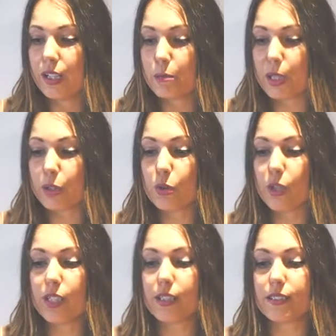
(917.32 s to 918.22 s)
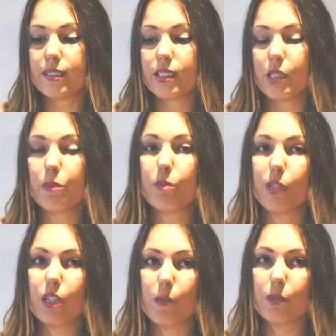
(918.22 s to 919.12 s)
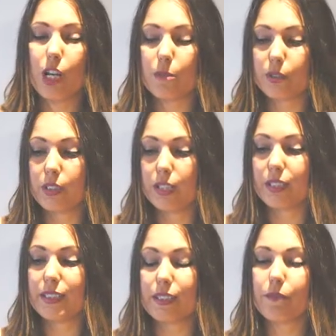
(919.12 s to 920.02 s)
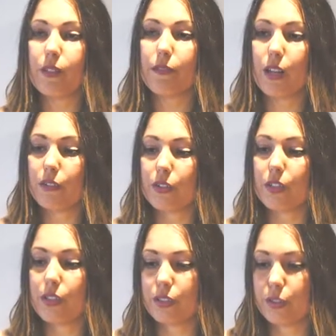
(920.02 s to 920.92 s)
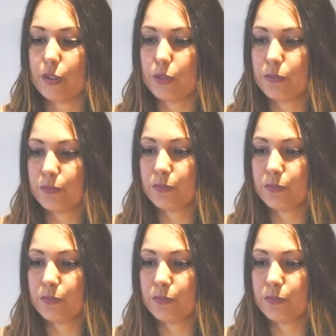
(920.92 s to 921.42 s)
but cooking doesn't seem to become common at least at 500 years ago.